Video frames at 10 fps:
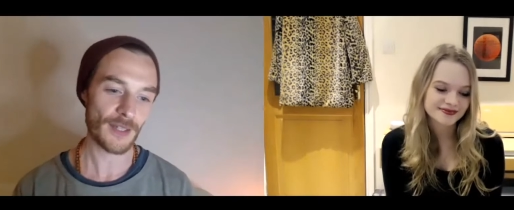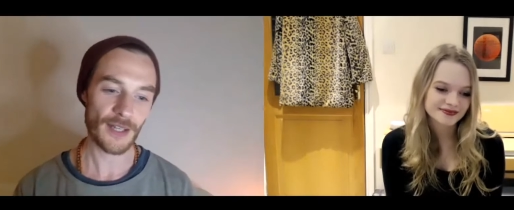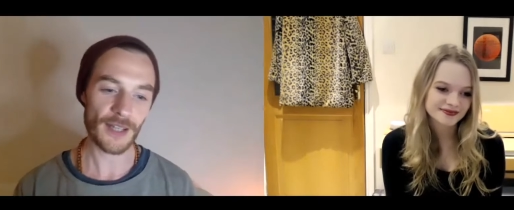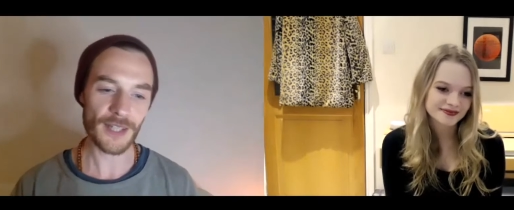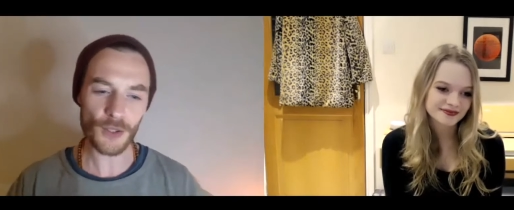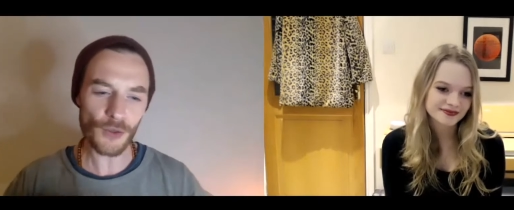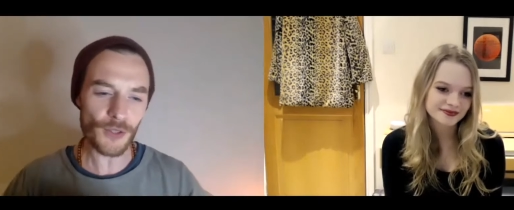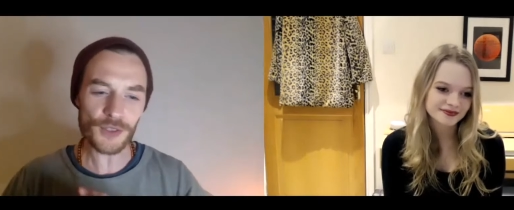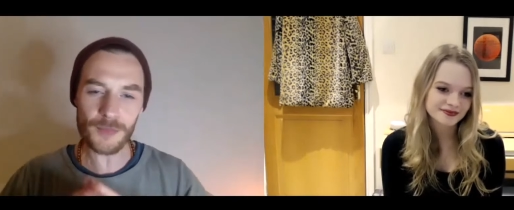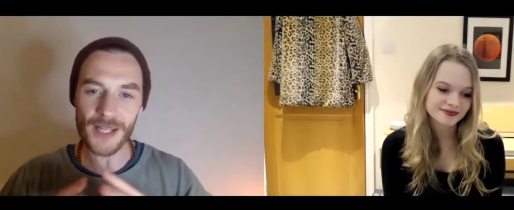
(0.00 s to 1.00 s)
Speaker 1: and then all
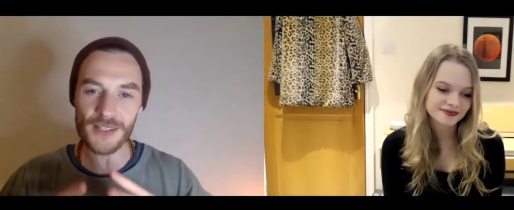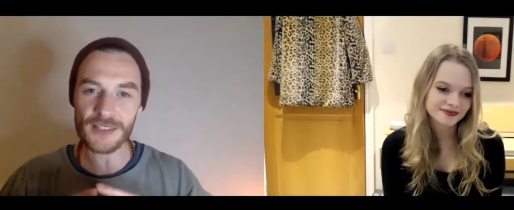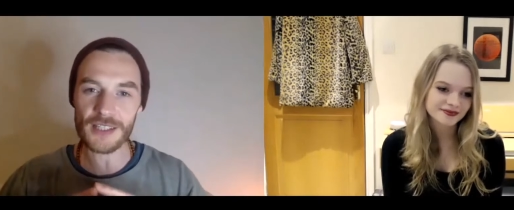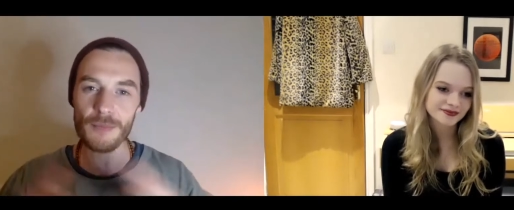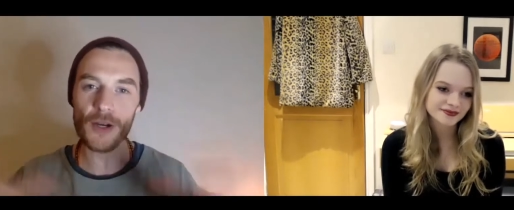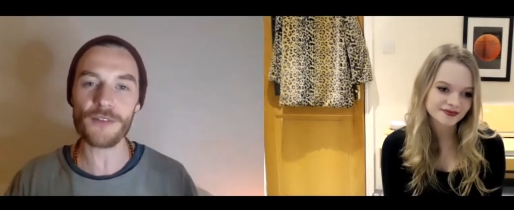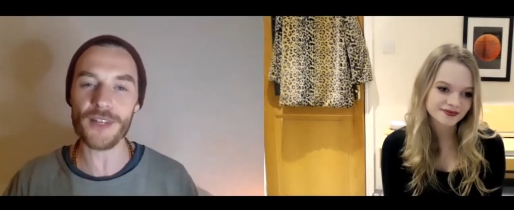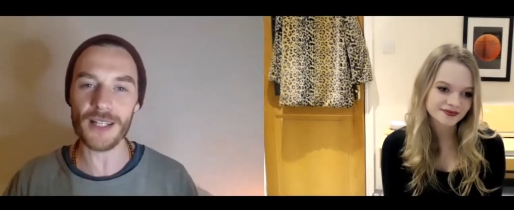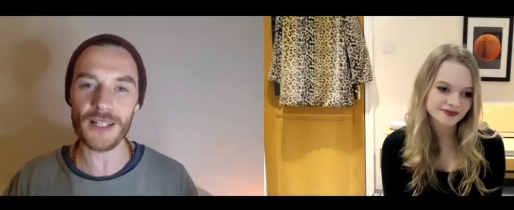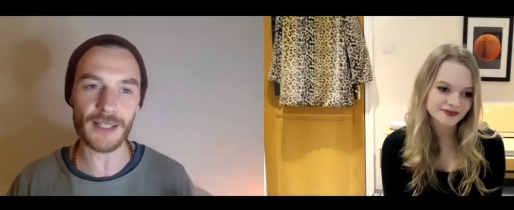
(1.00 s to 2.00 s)
those bands that come off
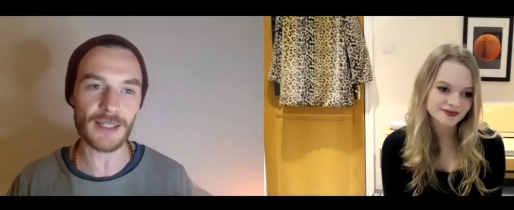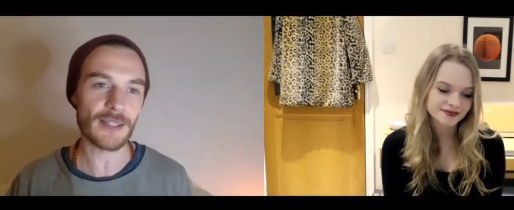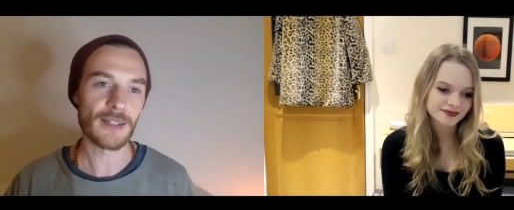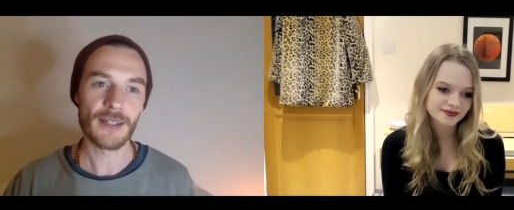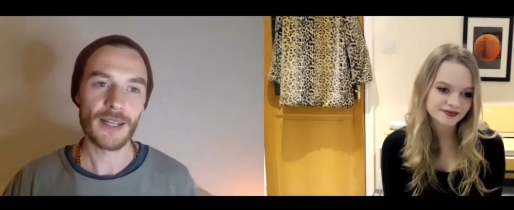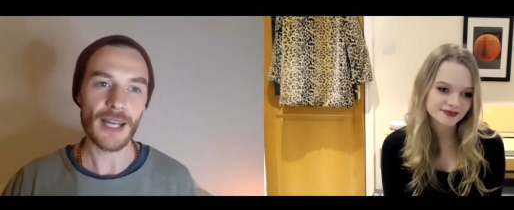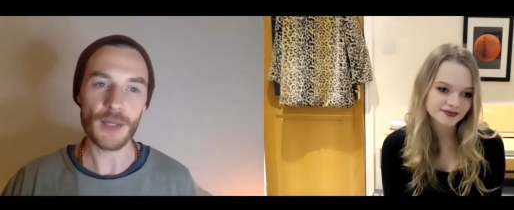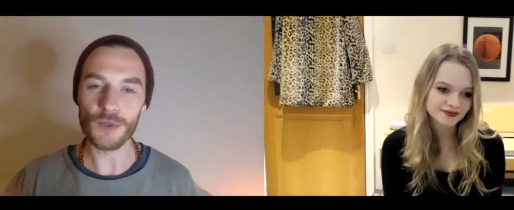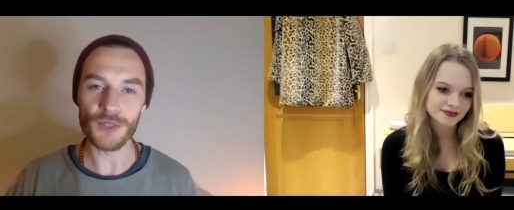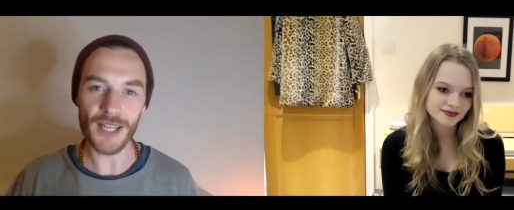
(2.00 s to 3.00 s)
that, like
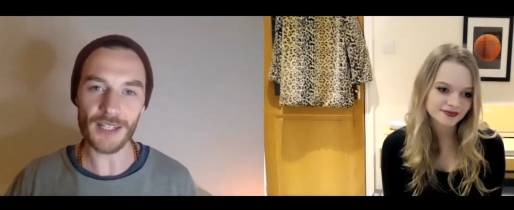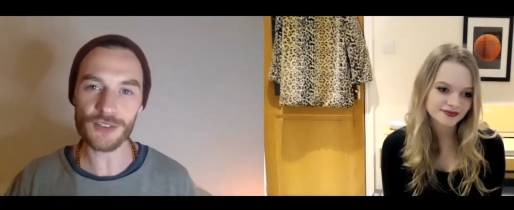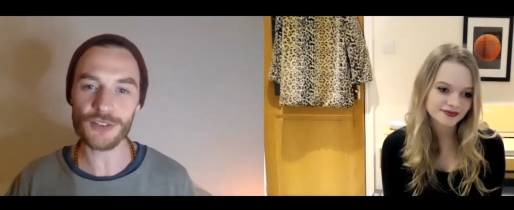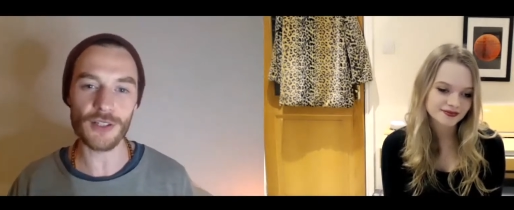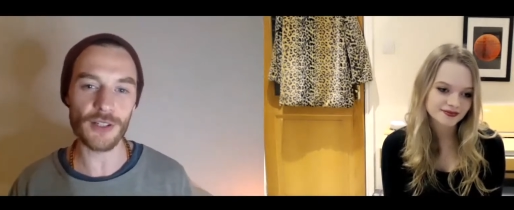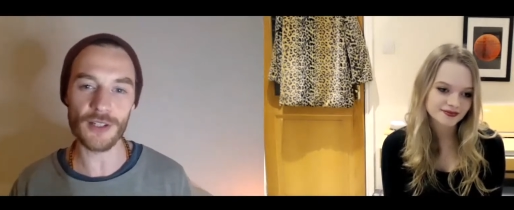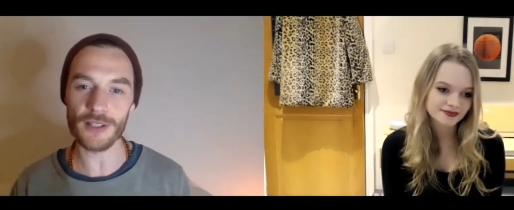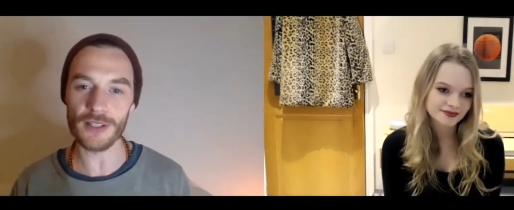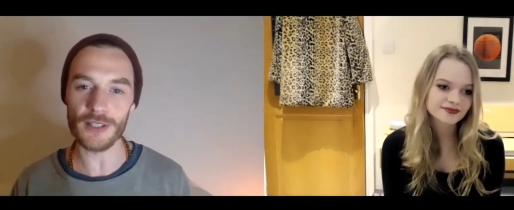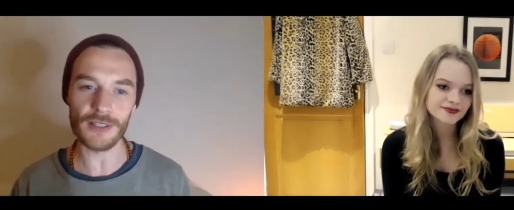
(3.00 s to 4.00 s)

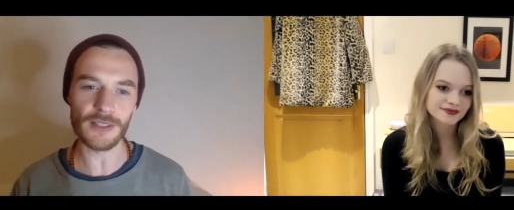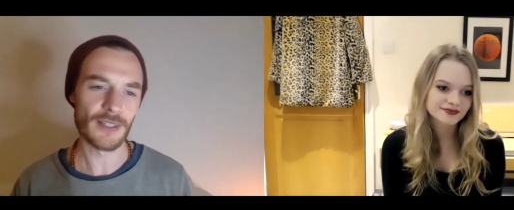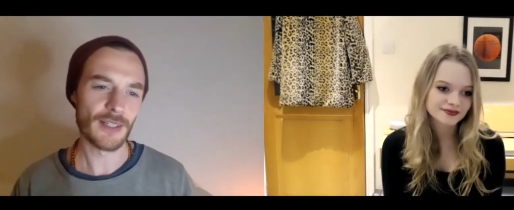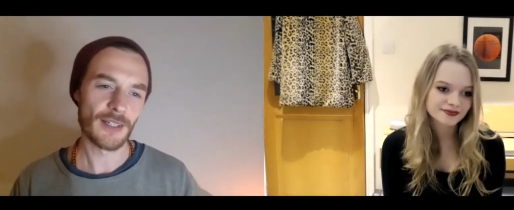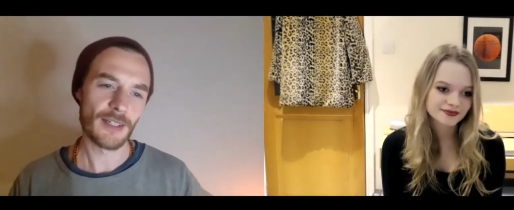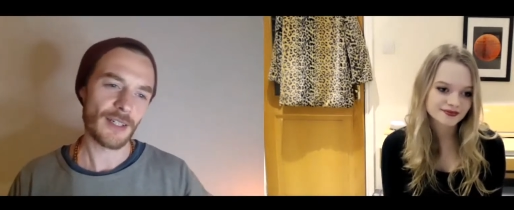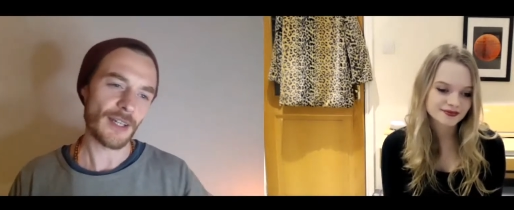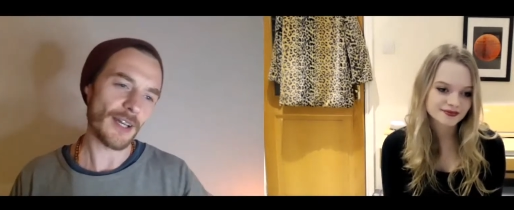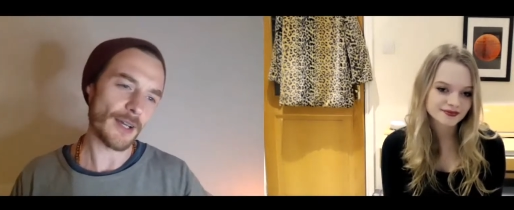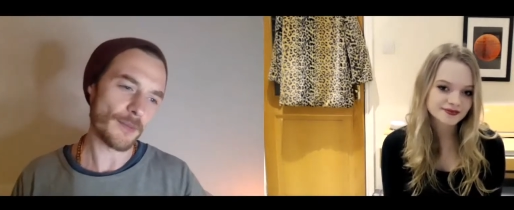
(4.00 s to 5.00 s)
AWOLNATION and
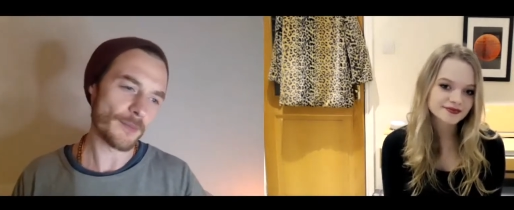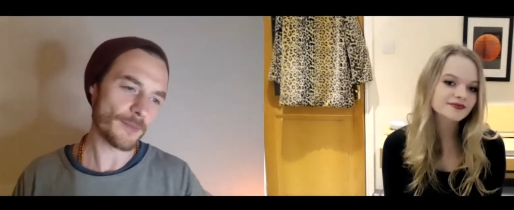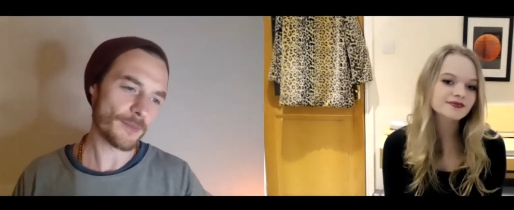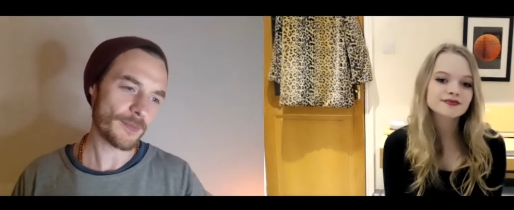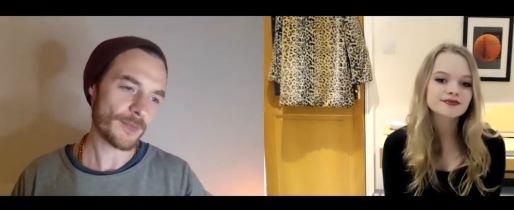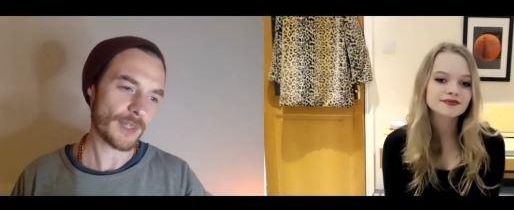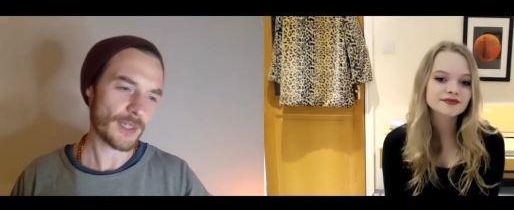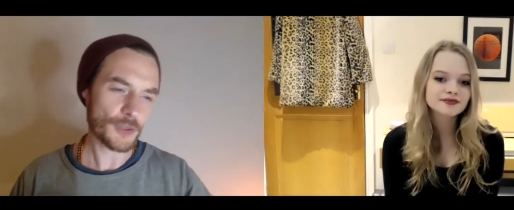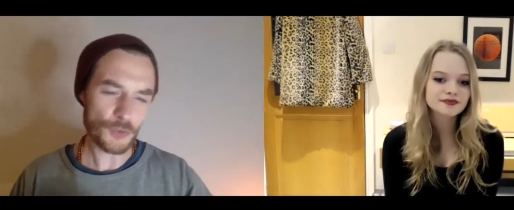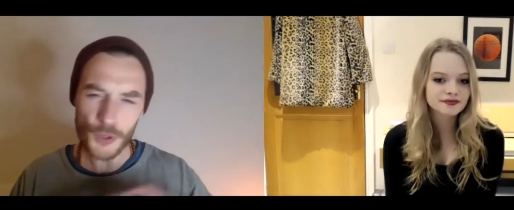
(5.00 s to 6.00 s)
um,
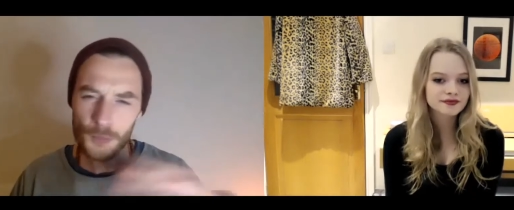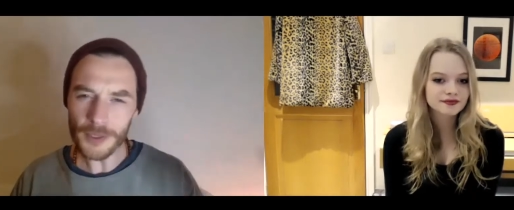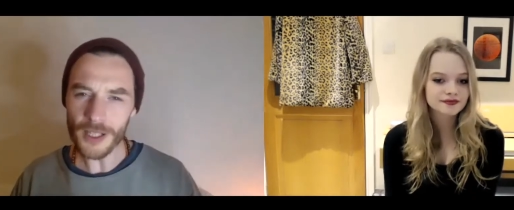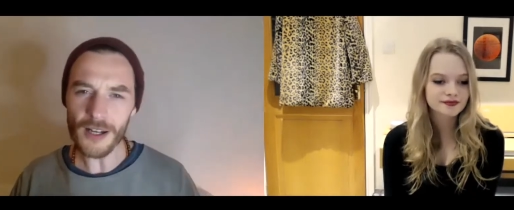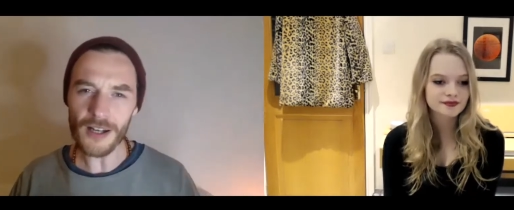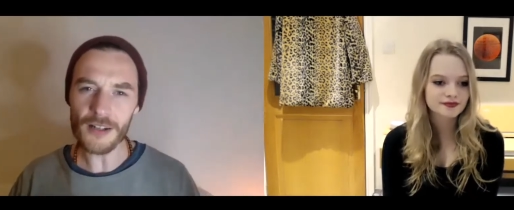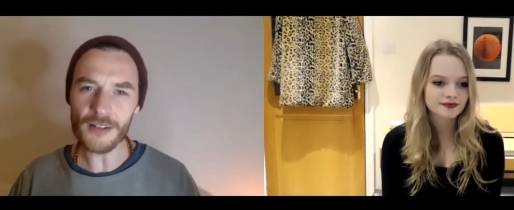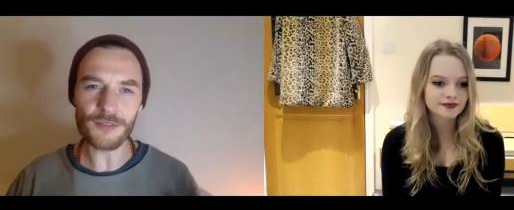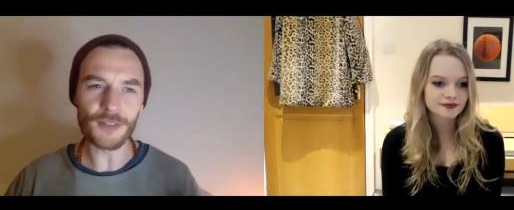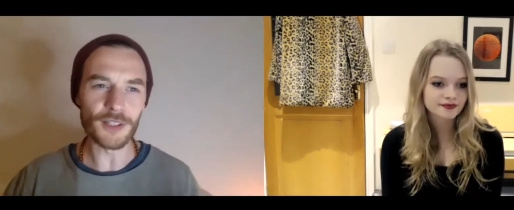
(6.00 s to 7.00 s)

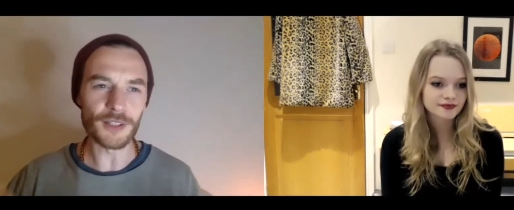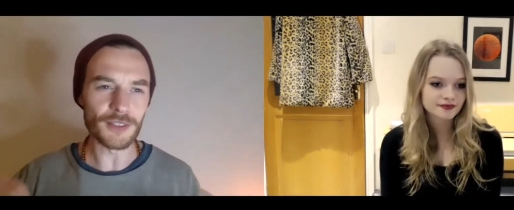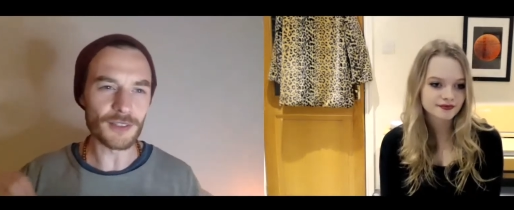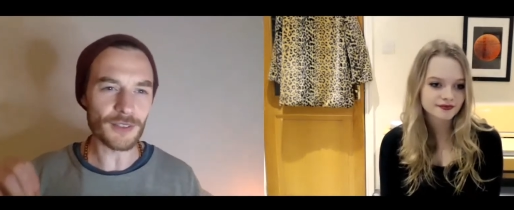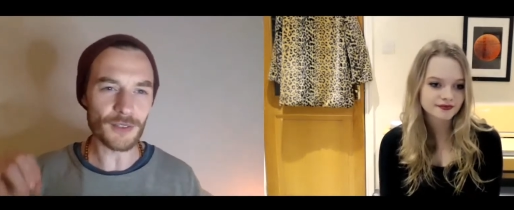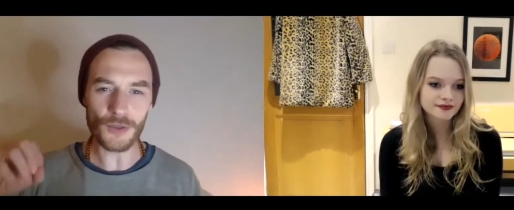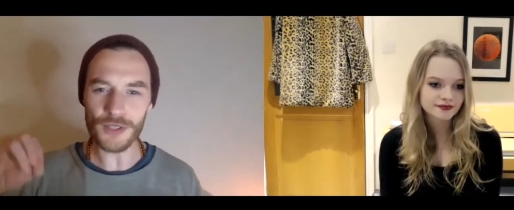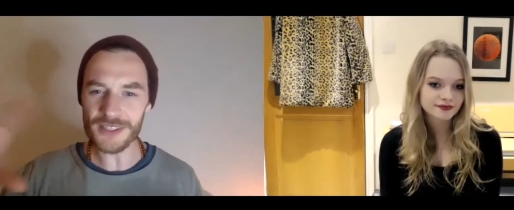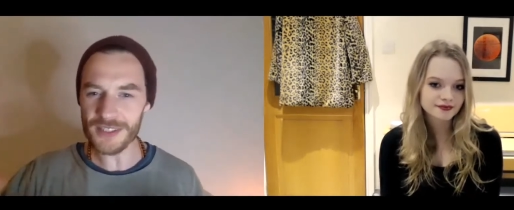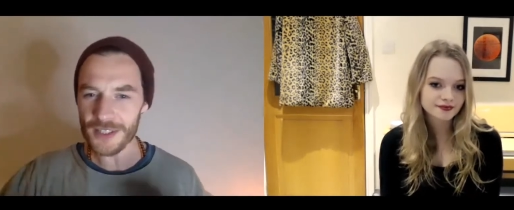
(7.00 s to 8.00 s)
Grouplove and all
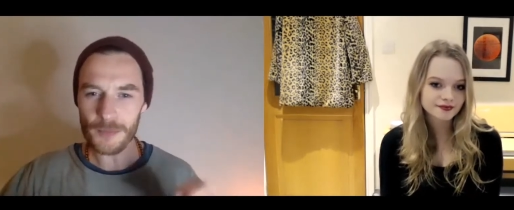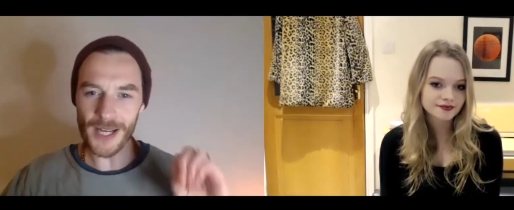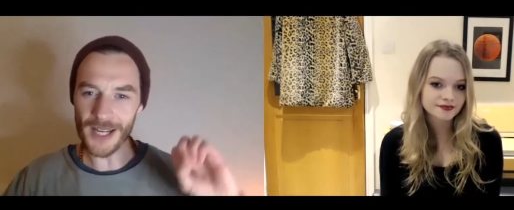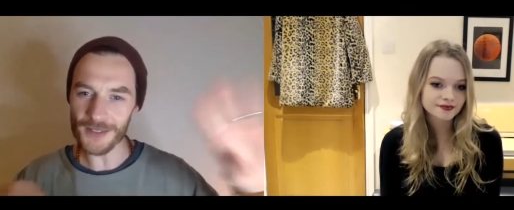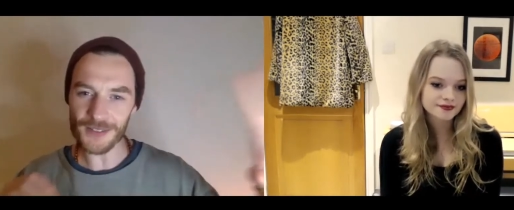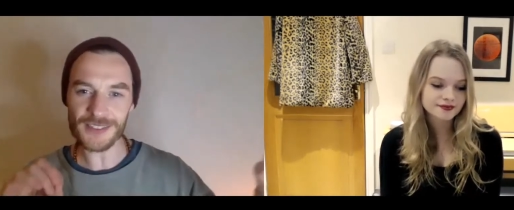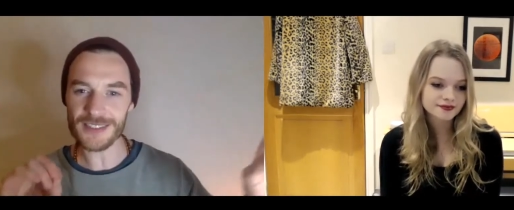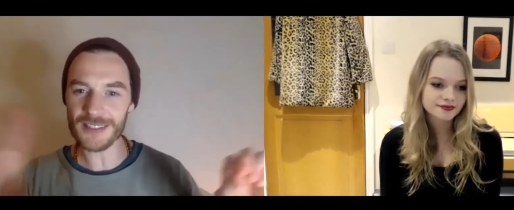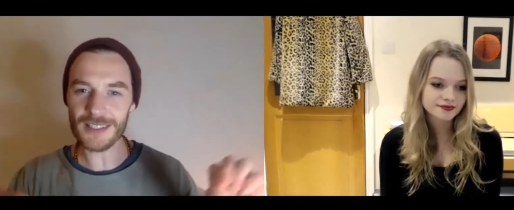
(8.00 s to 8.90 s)
these other bands.